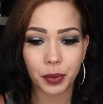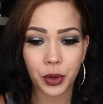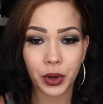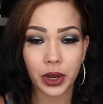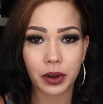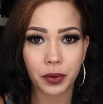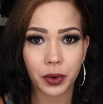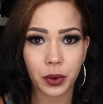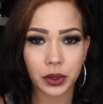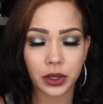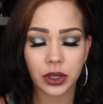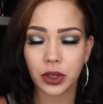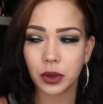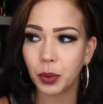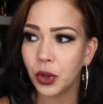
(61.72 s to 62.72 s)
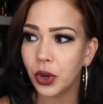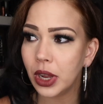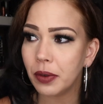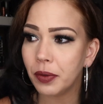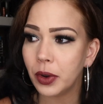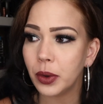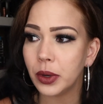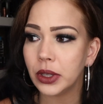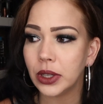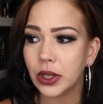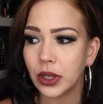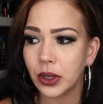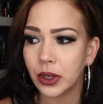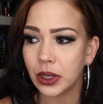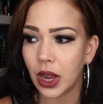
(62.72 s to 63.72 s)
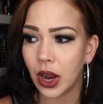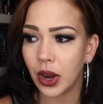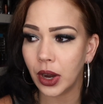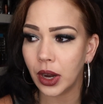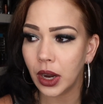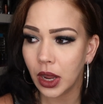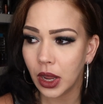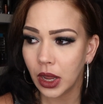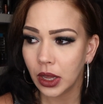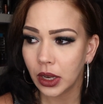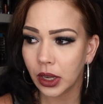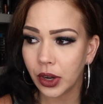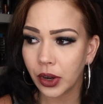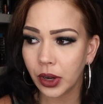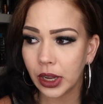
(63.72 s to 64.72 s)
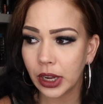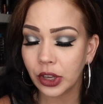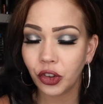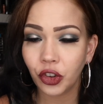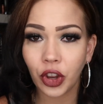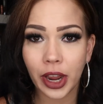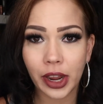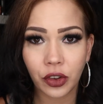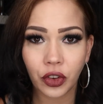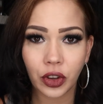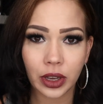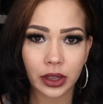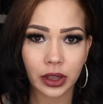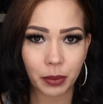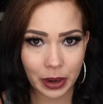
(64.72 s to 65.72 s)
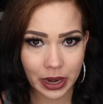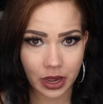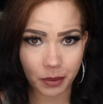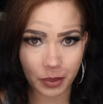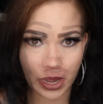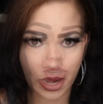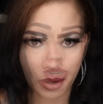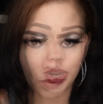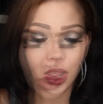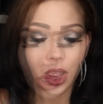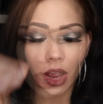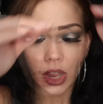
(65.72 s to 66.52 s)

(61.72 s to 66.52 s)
Beauty influencers are literally changing the makeup game.